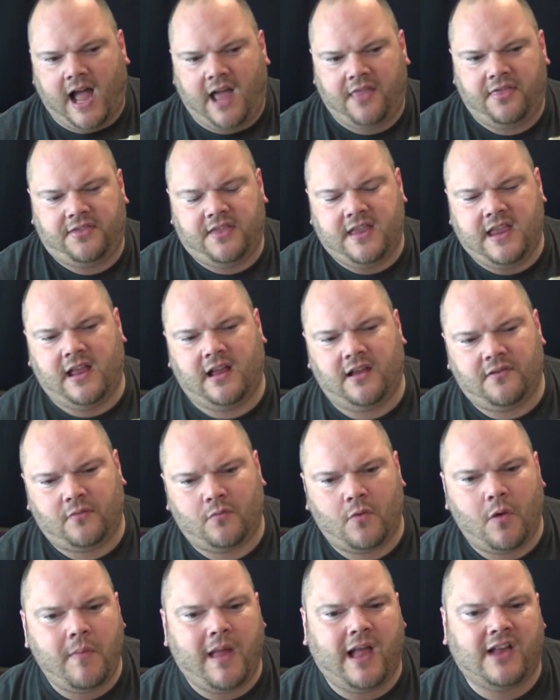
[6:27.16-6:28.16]
And the uh,
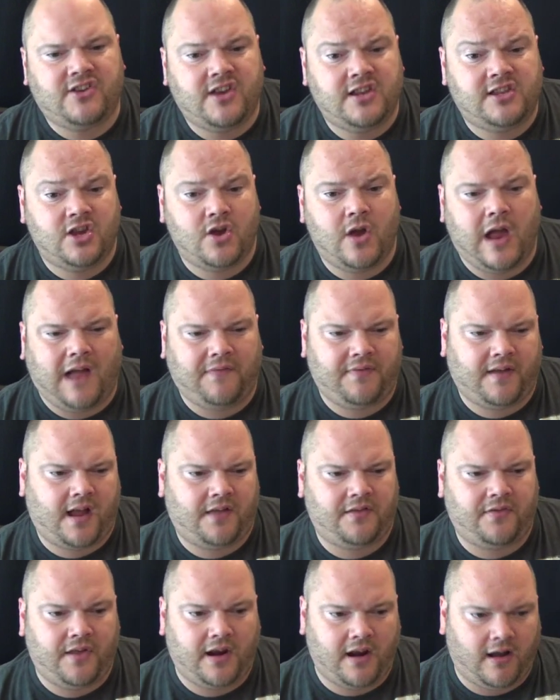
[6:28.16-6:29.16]
when we actually do have the
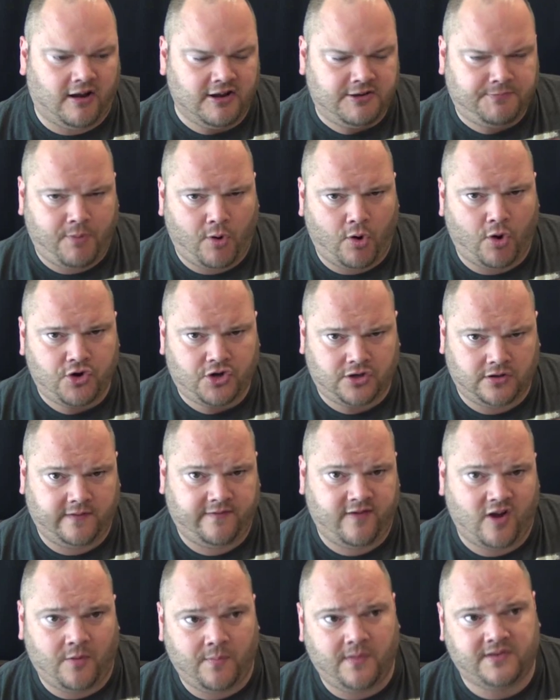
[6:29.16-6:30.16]
kind of the last portion of the
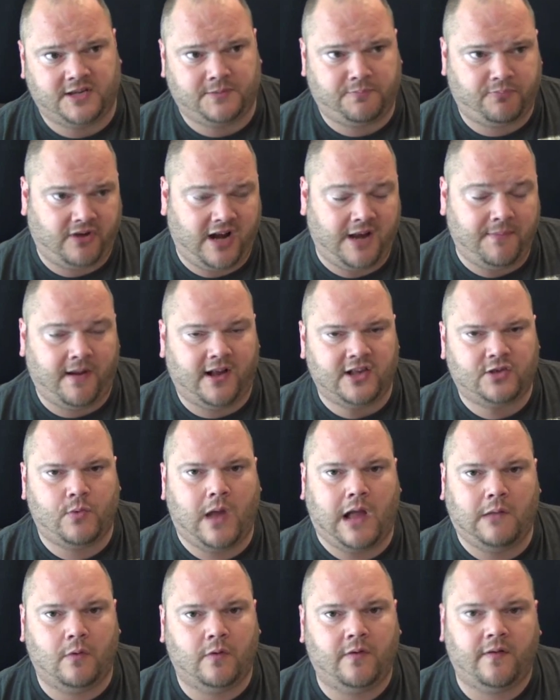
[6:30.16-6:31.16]
film, which is pretty much
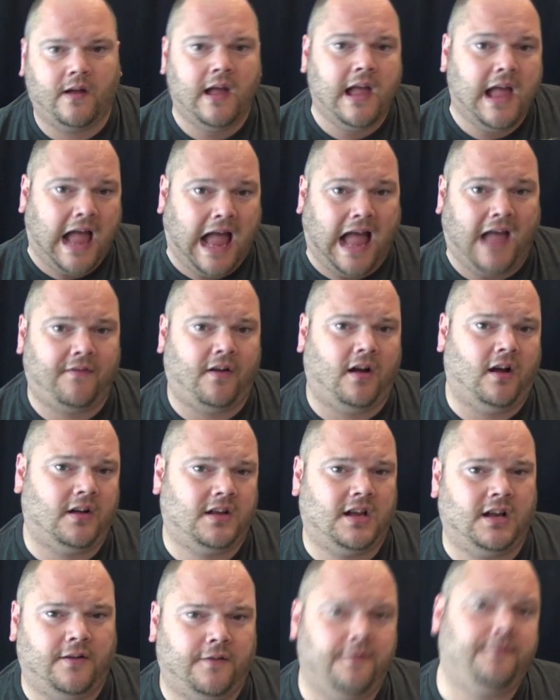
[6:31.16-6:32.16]
where we'll have our
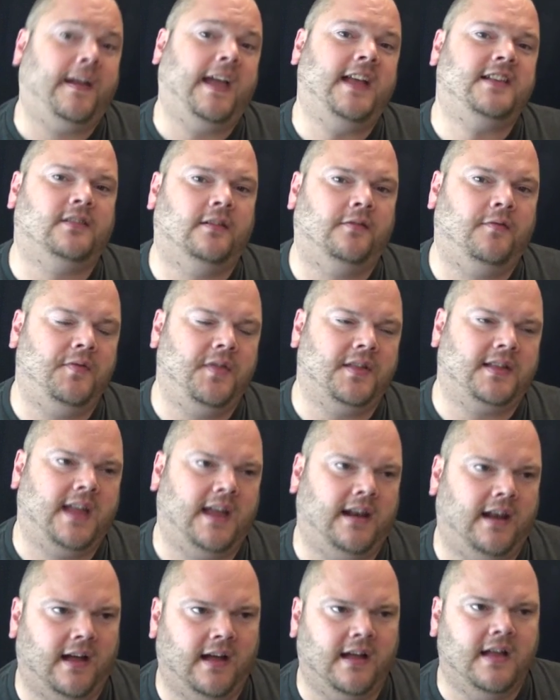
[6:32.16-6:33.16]
kind of face off with the
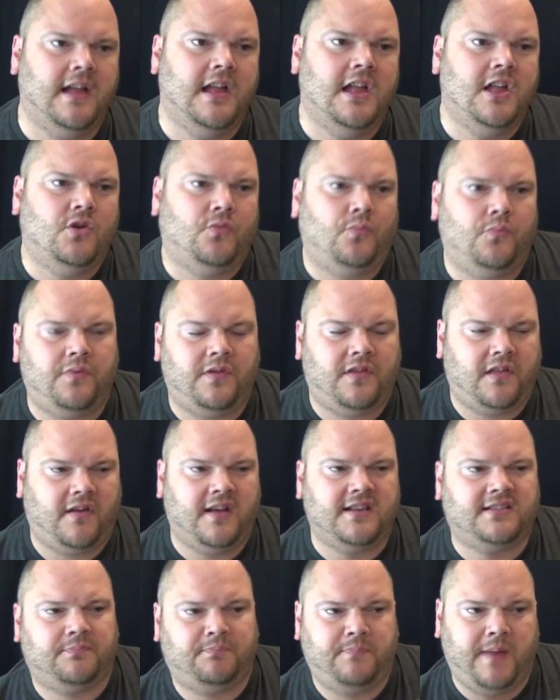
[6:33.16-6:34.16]
killer, there
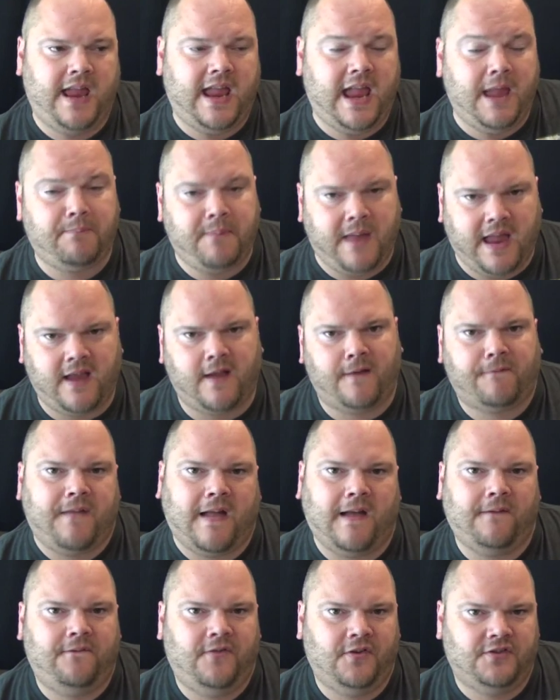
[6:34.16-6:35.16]
is it being a
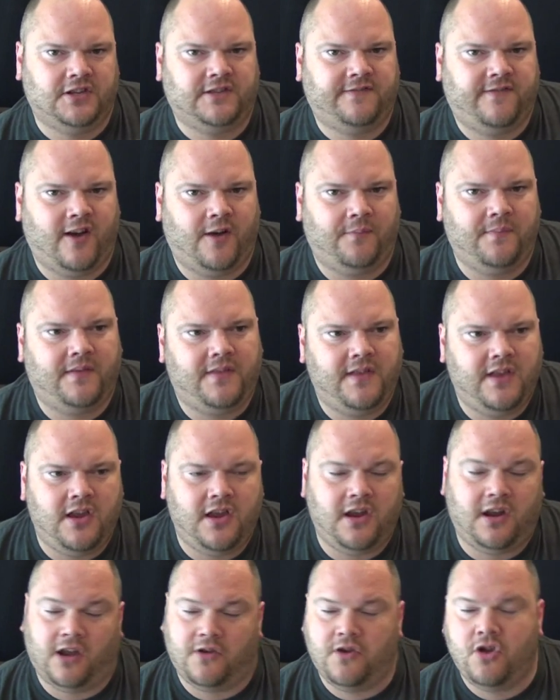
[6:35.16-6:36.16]
found footage film.
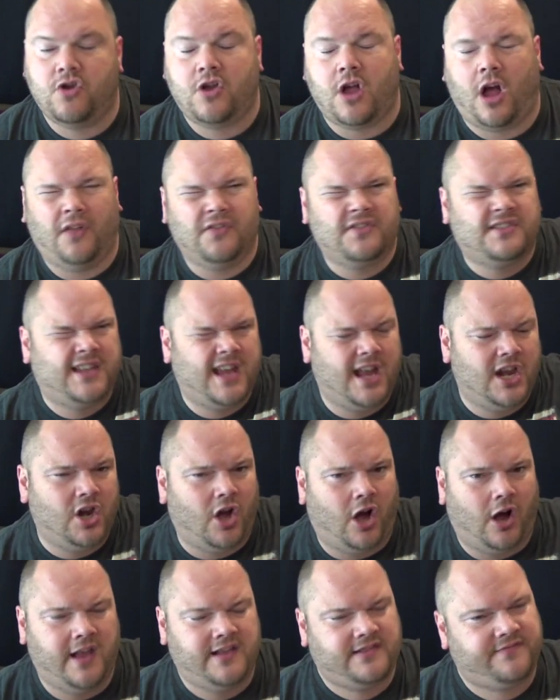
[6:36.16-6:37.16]
You know, you can't see a lot.